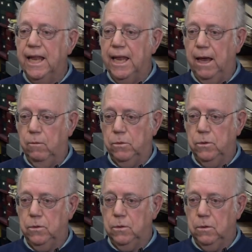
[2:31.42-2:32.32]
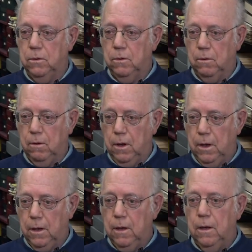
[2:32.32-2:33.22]
languages,
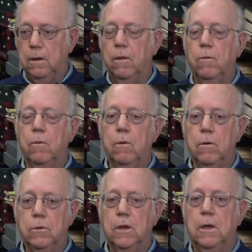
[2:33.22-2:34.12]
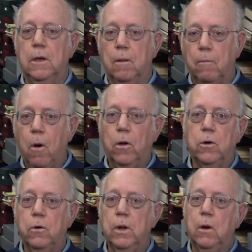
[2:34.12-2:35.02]
okay? In other words, the
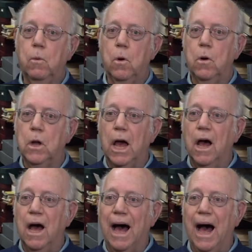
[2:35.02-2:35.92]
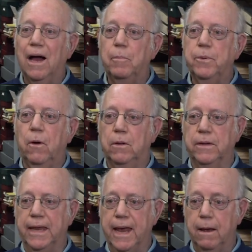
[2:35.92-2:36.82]
modern Greek word
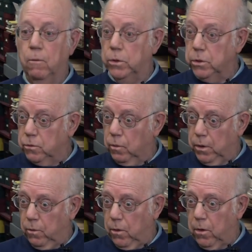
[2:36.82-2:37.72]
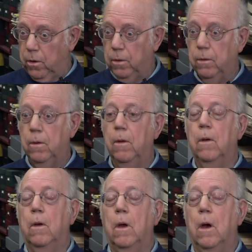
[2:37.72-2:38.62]
agapiondene, which is one word,
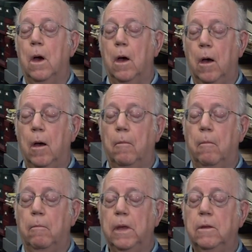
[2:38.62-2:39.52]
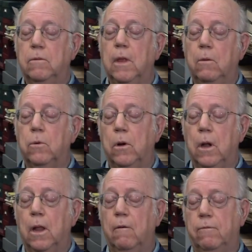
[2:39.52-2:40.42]
uh, means they were
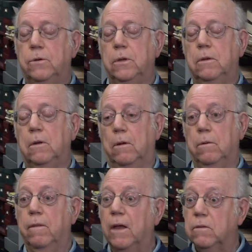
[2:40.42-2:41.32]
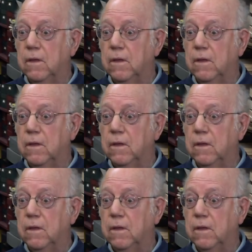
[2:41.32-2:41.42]
in love with each other. That's